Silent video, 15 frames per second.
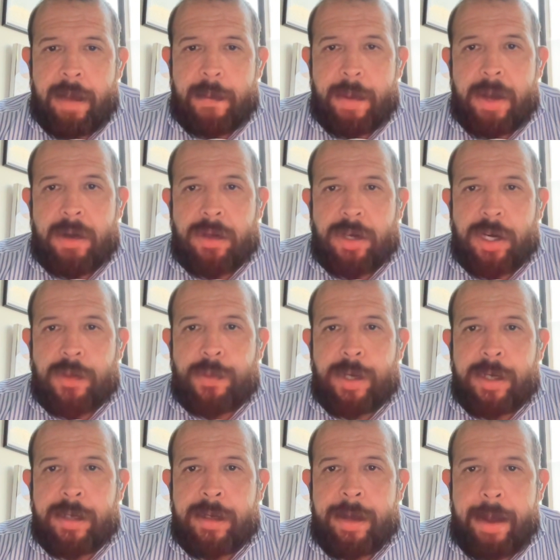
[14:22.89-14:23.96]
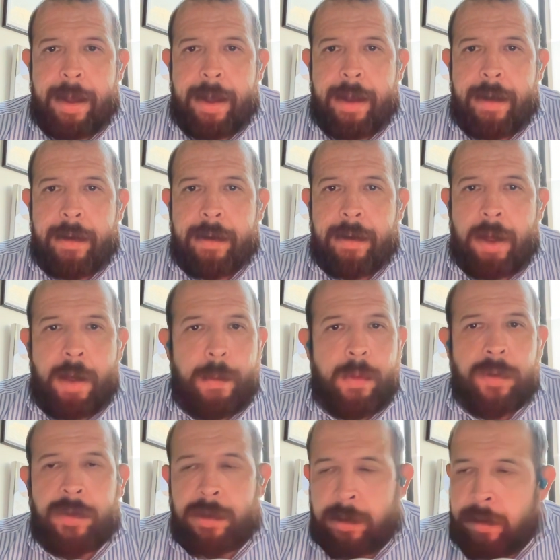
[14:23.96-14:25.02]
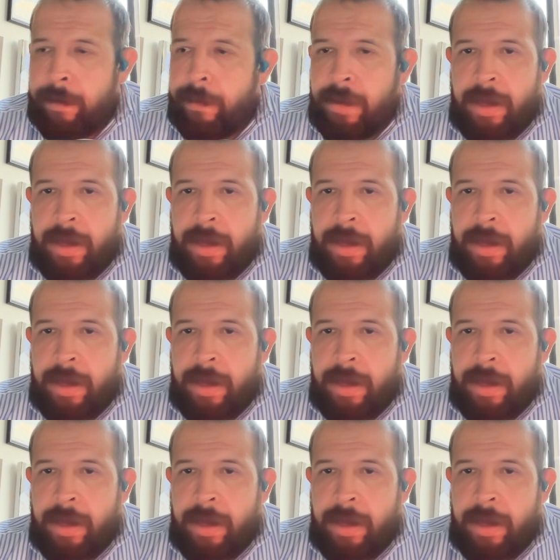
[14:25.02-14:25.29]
better judgment, and almost